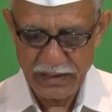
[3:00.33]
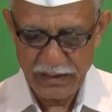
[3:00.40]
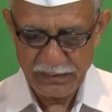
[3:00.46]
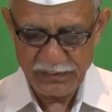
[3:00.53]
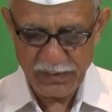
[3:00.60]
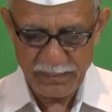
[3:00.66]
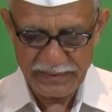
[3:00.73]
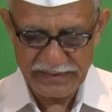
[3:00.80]

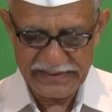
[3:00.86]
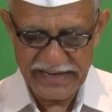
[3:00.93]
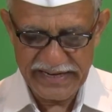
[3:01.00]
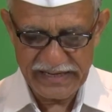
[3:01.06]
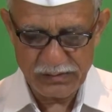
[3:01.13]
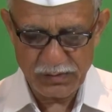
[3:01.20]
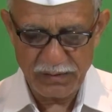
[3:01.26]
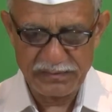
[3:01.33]
from the
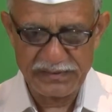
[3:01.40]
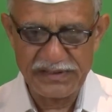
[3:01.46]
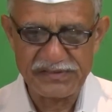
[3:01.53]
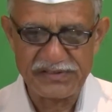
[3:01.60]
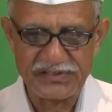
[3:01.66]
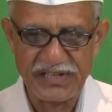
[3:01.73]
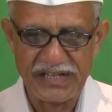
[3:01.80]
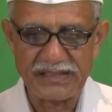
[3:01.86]
date of this
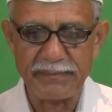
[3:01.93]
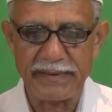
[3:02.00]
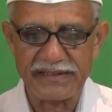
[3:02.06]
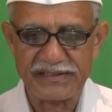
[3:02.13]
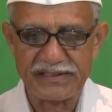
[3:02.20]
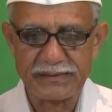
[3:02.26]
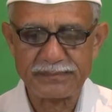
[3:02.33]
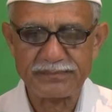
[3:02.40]

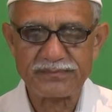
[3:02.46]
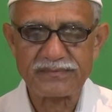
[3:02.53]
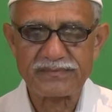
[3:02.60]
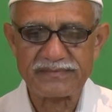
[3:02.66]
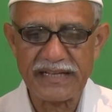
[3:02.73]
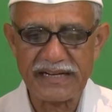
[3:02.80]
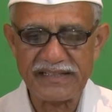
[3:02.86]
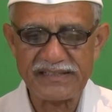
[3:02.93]
judgment
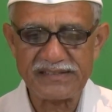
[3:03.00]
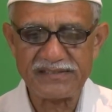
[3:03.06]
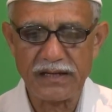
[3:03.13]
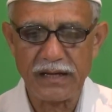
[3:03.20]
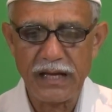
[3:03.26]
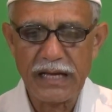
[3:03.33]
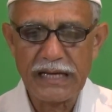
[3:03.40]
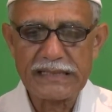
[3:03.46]
that is
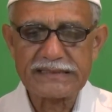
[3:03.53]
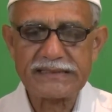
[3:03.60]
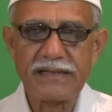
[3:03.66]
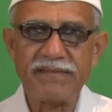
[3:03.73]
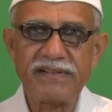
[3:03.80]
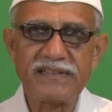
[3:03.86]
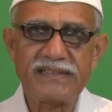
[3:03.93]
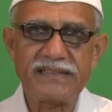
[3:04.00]

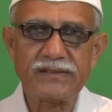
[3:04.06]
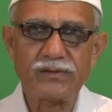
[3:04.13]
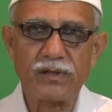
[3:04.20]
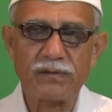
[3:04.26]
17th